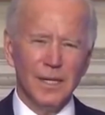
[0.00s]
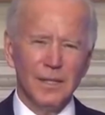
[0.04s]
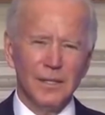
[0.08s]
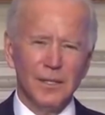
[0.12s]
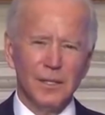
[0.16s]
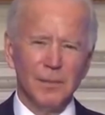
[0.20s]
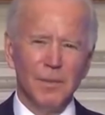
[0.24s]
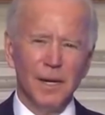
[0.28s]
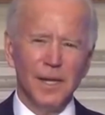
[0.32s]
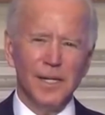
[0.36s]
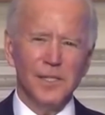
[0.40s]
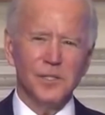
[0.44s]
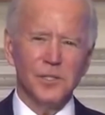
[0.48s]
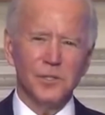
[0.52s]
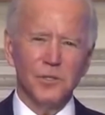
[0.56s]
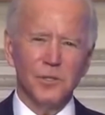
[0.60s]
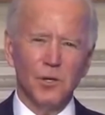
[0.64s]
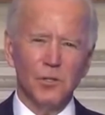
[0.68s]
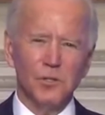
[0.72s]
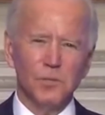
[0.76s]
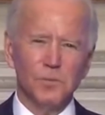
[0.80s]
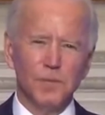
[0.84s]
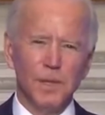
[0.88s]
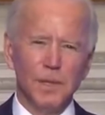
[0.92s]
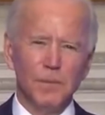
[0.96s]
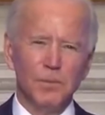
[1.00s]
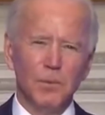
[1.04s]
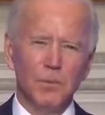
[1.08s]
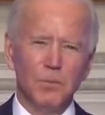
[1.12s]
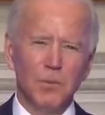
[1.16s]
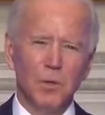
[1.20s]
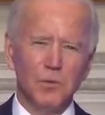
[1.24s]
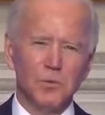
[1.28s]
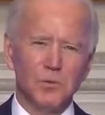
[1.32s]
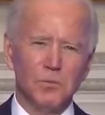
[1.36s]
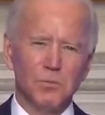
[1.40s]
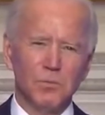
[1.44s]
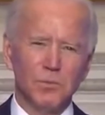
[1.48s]
to make sure those people
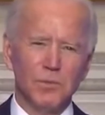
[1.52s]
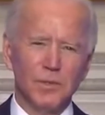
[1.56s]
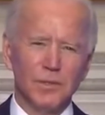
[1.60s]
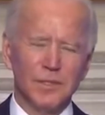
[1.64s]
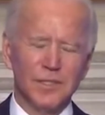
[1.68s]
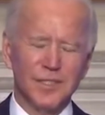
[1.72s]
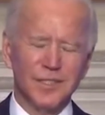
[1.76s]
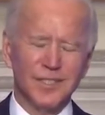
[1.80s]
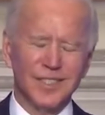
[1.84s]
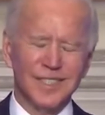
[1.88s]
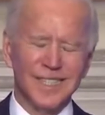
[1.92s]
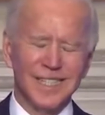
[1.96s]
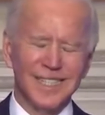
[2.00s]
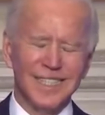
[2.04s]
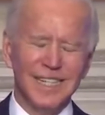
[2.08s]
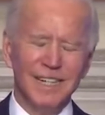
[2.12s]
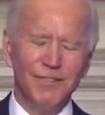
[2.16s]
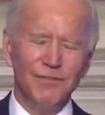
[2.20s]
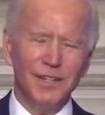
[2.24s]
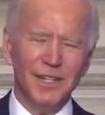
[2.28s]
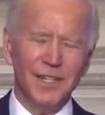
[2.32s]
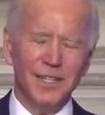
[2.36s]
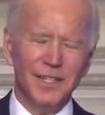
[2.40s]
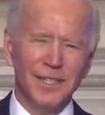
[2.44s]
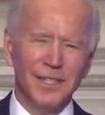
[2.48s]
most significantly